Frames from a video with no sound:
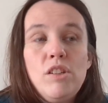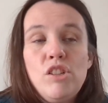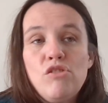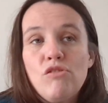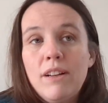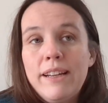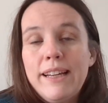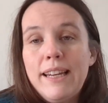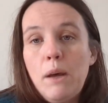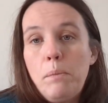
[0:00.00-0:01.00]

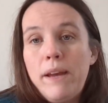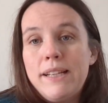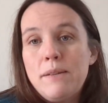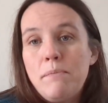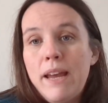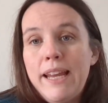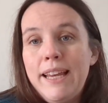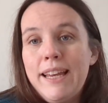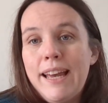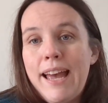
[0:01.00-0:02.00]
struggling a little bit to
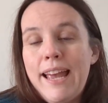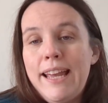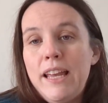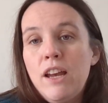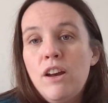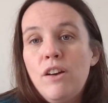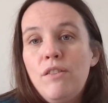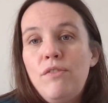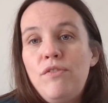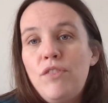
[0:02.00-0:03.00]
make a
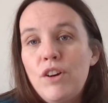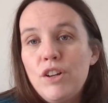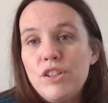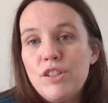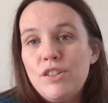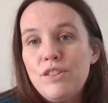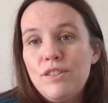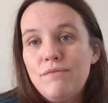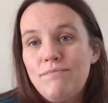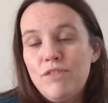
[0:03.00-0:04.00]

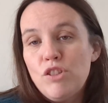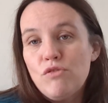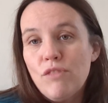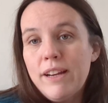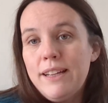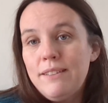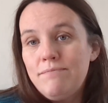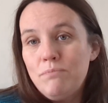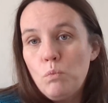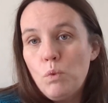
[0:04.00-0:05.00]
first
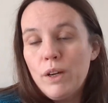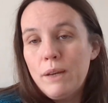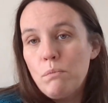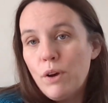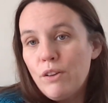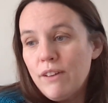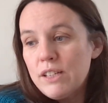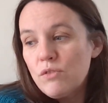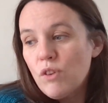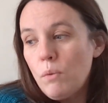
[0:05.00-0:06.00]
string work in
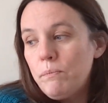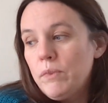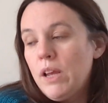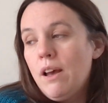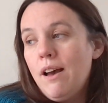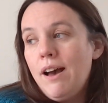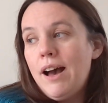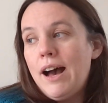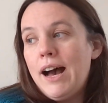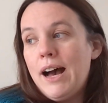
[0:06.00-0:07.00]
progress from.
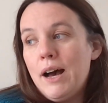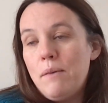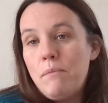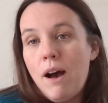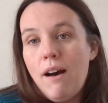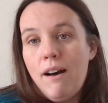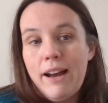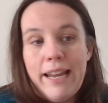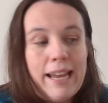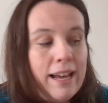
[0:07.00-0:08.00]

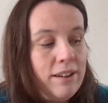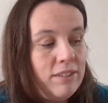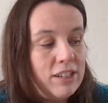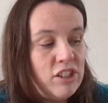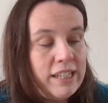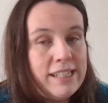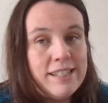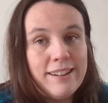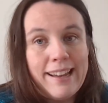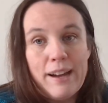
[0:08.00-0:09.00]
I have actually
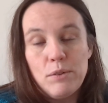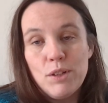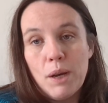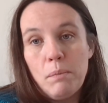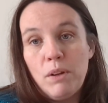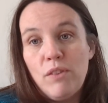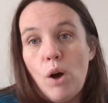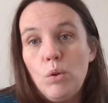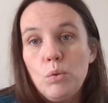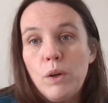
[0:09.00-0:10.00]
dug out a couple of
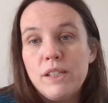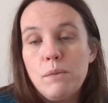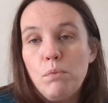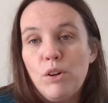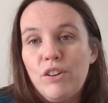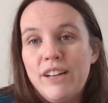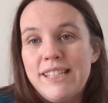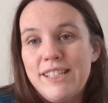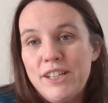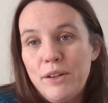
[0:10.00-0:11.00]
old works in
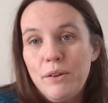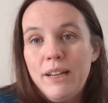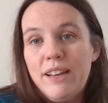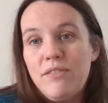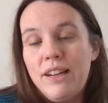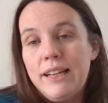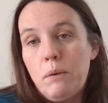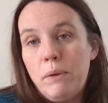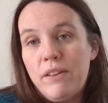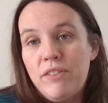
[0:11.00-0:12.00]
progress to give a
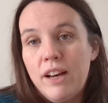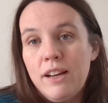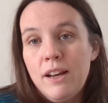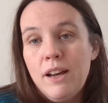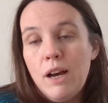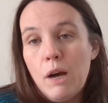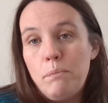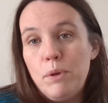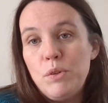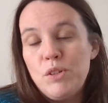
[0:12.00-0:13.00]
little bit of a
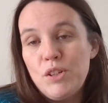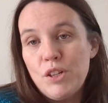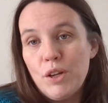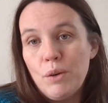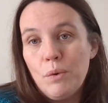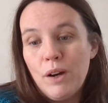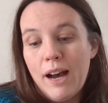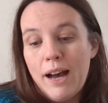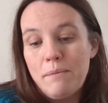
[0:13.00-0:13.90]
boost to